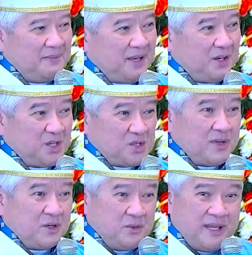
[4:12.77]
Because
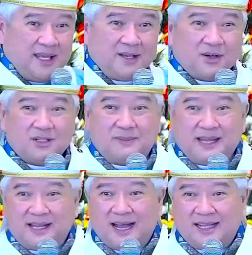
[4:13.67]
when we, called
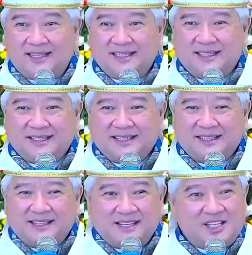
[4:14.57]
by God,
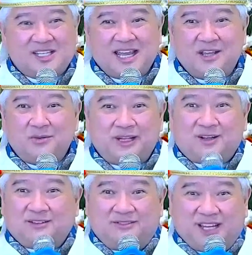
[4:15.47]
say with
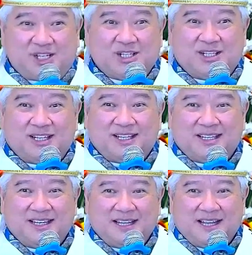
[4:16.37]

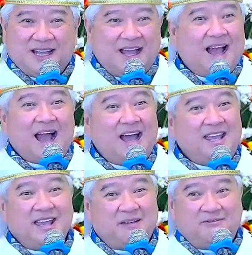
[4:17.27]
conviction, I
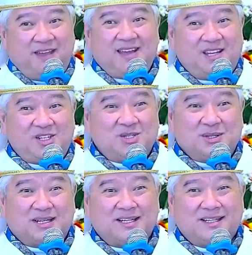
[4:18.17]
am very
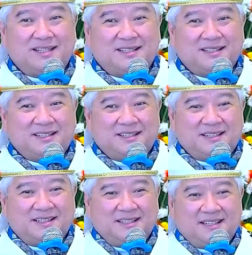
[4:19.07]
sure,
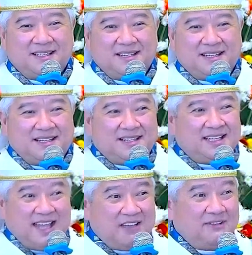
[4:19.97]
the
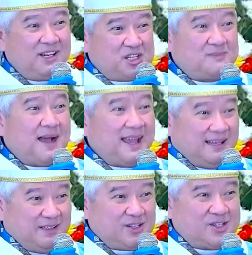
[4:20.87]
devil
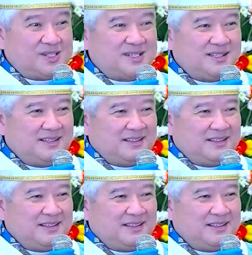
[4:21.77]
smiles,